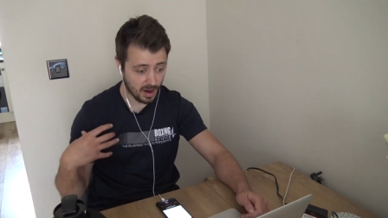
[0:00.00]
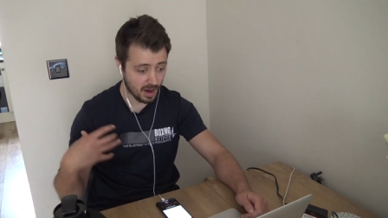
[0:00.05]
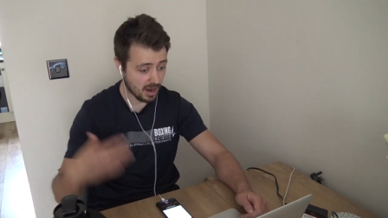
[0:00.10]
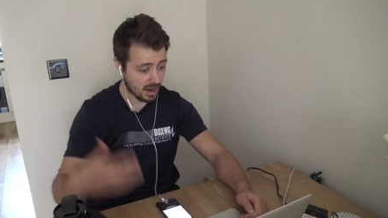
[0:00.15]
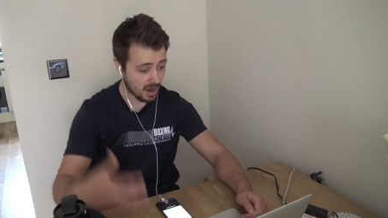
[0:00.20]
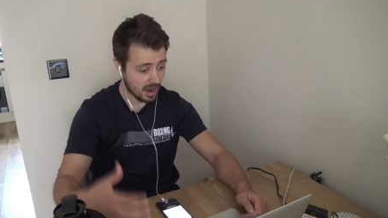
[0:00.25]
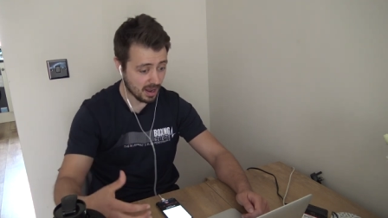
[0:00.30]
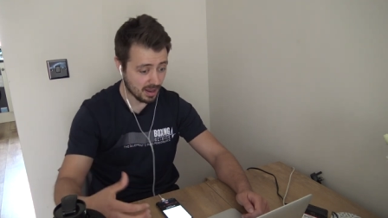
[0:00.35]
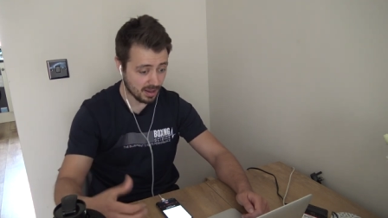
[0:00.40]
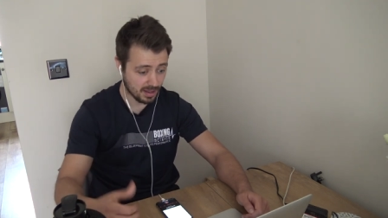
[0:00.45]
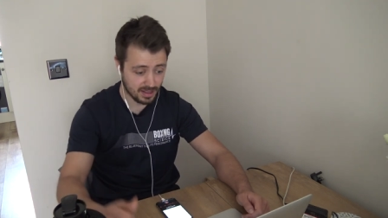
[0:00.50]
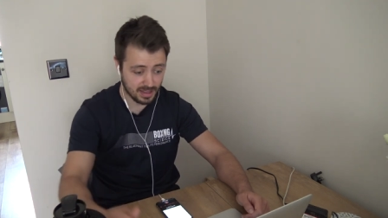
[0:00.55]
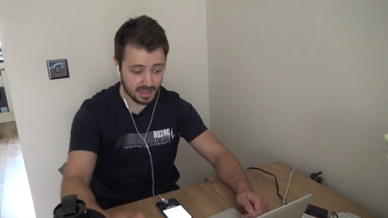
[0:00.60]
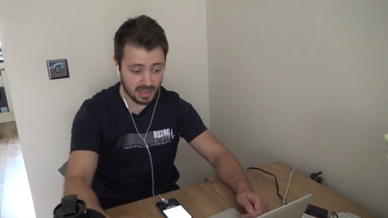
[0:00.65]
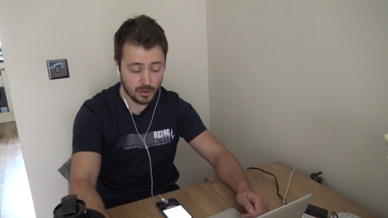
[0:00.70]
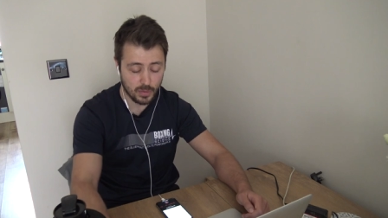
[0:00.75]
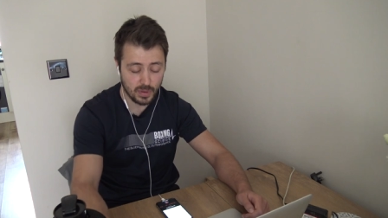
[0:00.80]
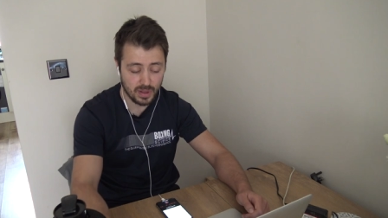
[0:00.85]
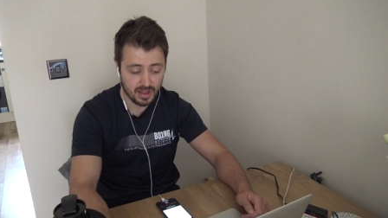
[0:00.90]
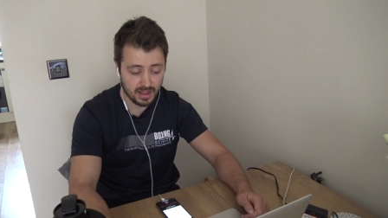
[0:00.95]
uh,
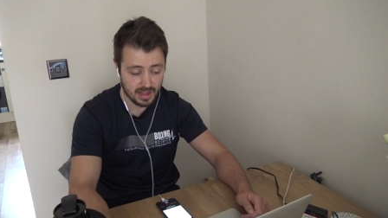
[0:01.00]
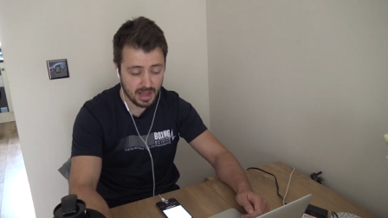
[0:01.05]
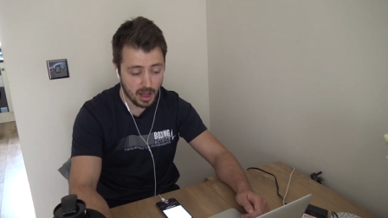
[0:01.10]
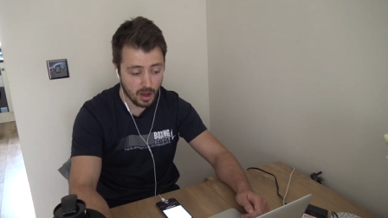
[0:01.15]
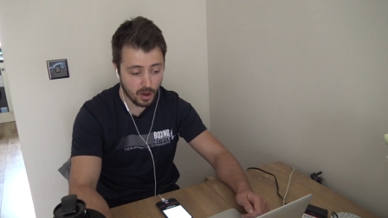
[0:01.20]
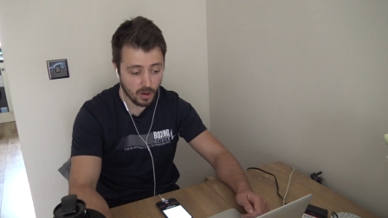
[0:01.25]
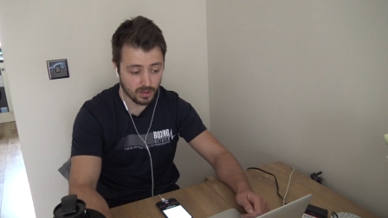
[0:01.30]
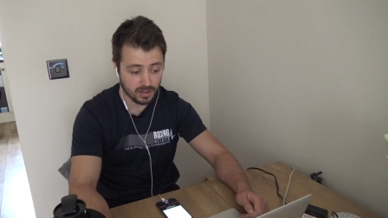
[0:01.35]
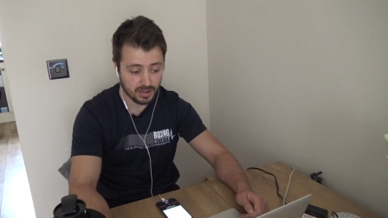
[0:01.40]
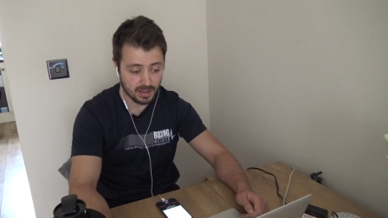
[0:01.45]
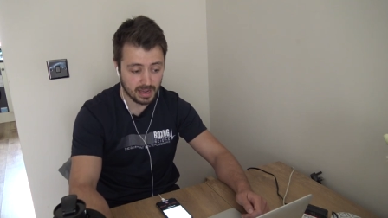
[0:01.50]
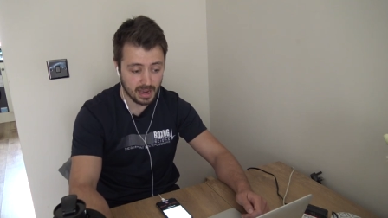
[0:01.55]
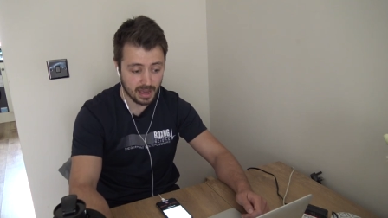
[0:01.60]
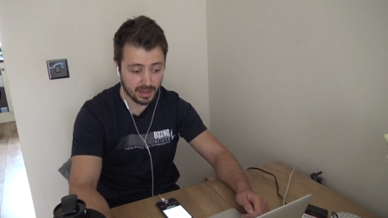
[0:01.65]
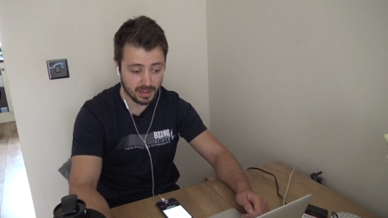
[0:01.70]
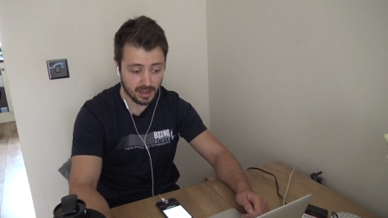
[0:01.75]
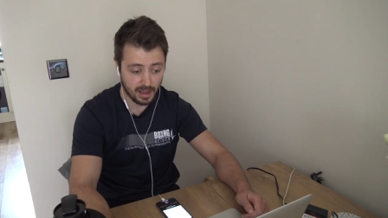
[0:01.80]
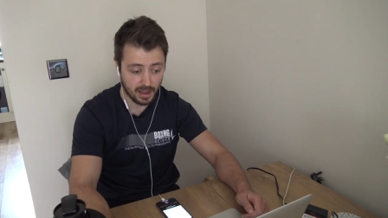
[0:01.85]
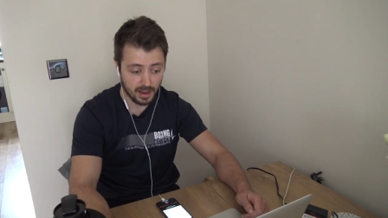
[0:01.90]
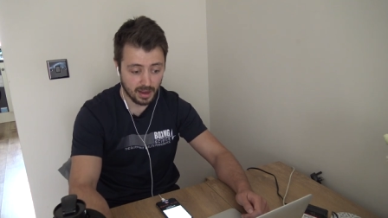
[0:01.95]
sequence that all
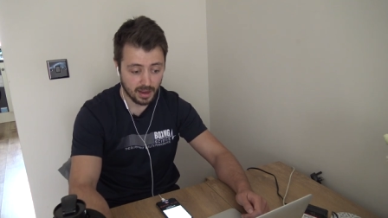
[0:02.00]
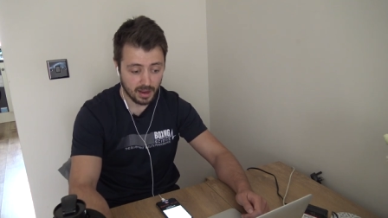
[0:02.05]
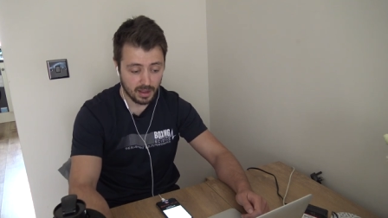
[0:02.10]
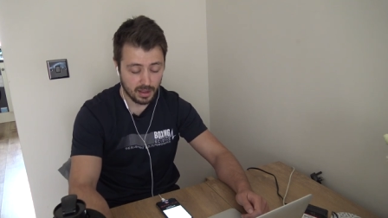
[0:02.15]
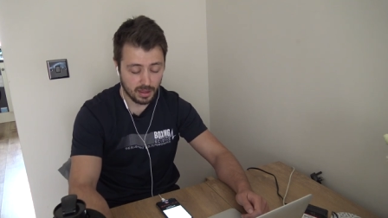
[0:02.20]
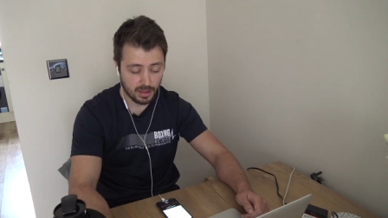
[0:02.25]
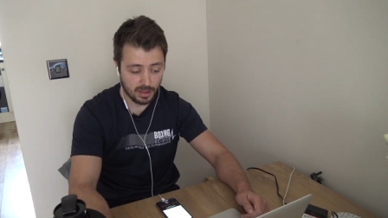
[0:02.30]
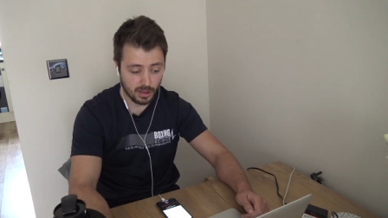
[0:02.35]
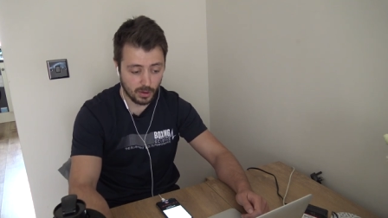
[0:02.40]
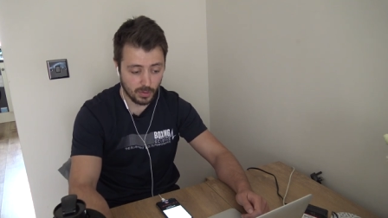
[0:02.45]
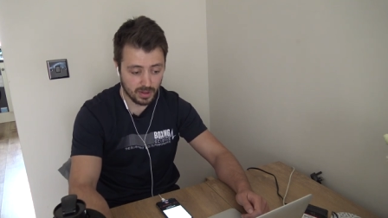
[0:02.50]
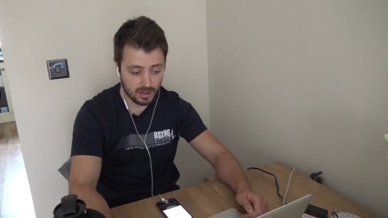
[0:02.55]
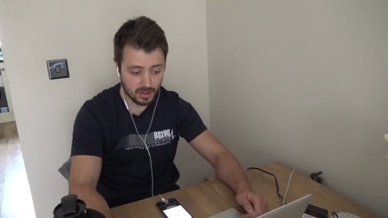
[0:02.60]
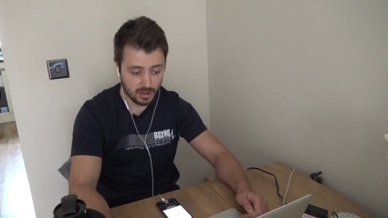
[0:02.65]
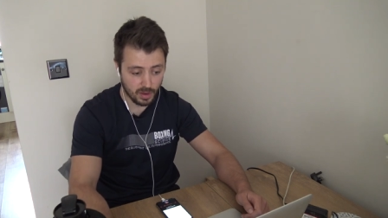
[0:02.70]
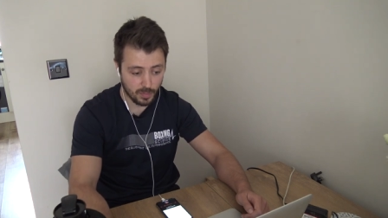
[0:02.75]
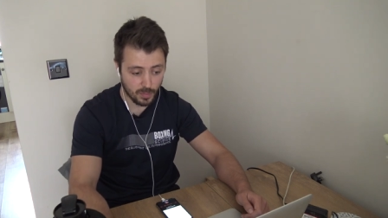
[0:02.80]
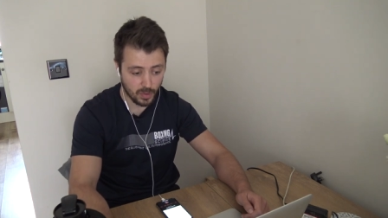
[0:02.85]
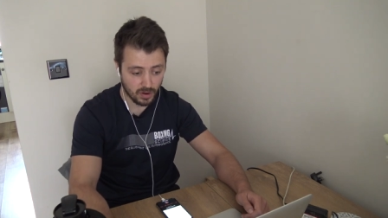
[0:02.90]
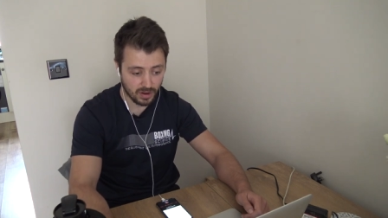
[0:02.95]
together through
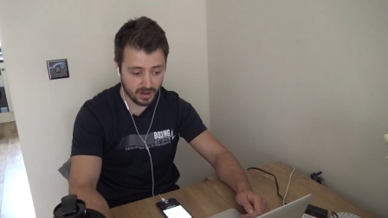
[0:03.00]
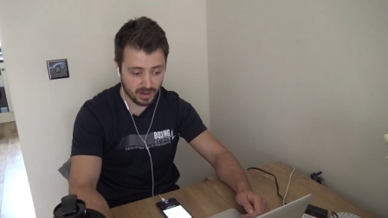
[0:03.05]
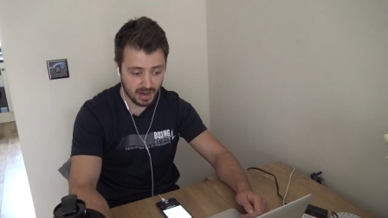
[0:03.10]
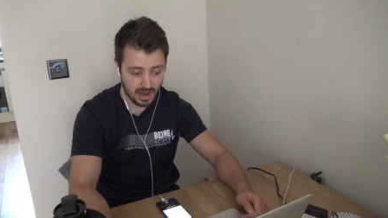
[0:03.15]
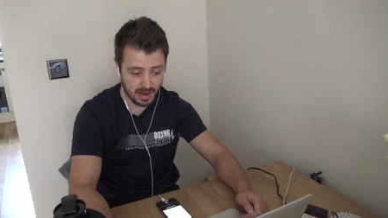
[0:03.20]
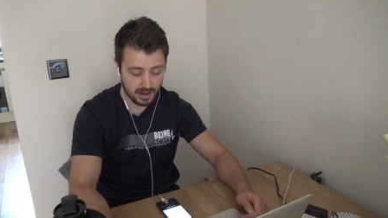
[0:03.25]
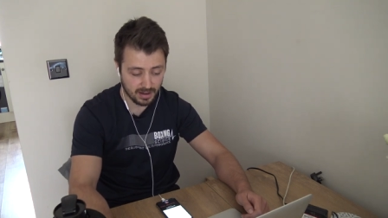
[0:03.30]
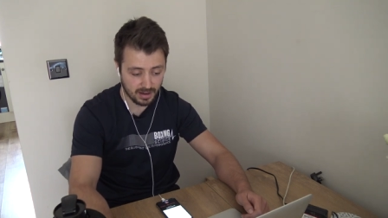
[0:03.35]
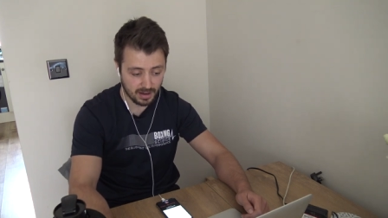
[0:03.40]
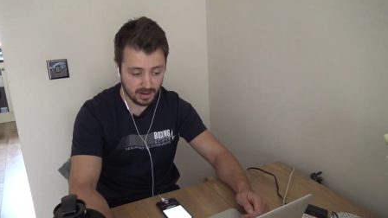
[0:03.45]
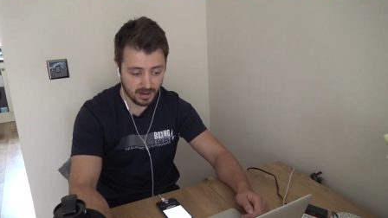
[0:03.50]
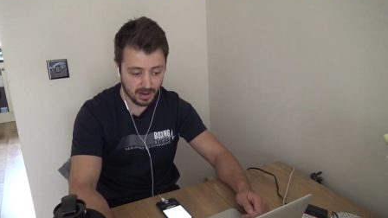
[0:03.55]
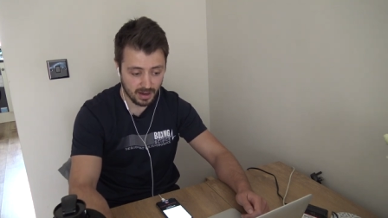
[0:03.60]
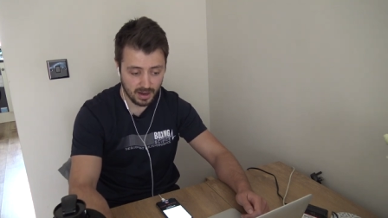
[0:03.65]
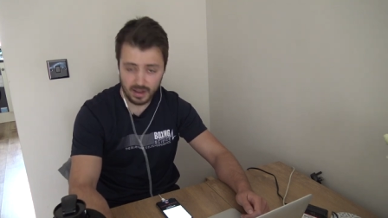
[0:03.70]
into Punch Action.